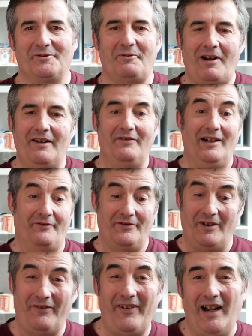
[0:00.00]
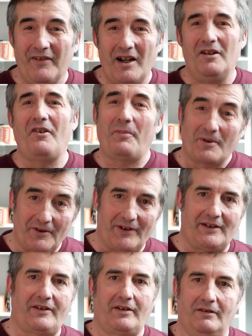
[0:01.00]
to drive like for 5 hours, because
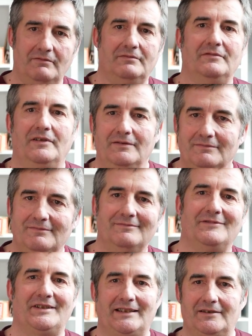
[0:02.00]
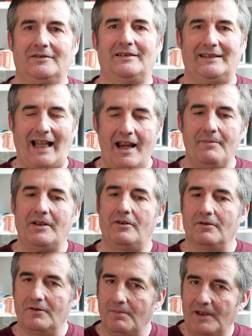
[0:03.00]
that's the time
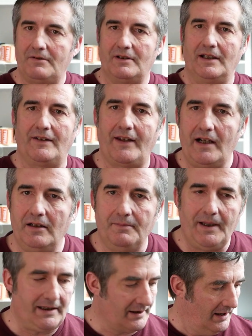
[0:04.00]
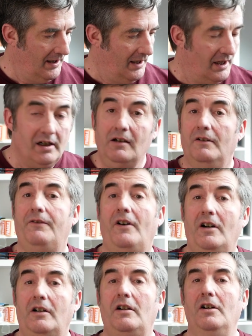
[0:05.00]
it took me to get there and back,
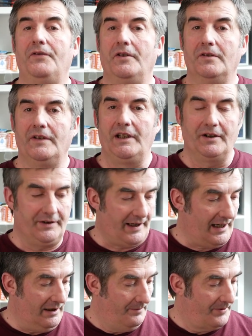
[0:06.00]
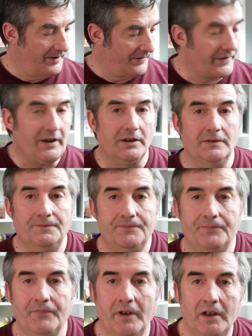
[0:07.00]
for a few videotapes. So
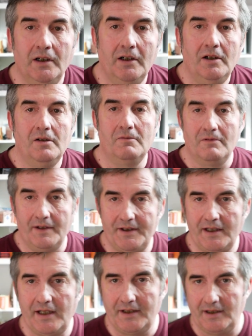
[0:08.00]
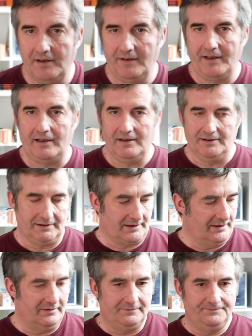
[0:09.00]
what did I get in that
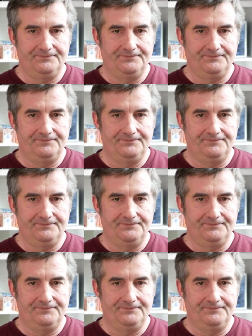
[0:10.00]
lot?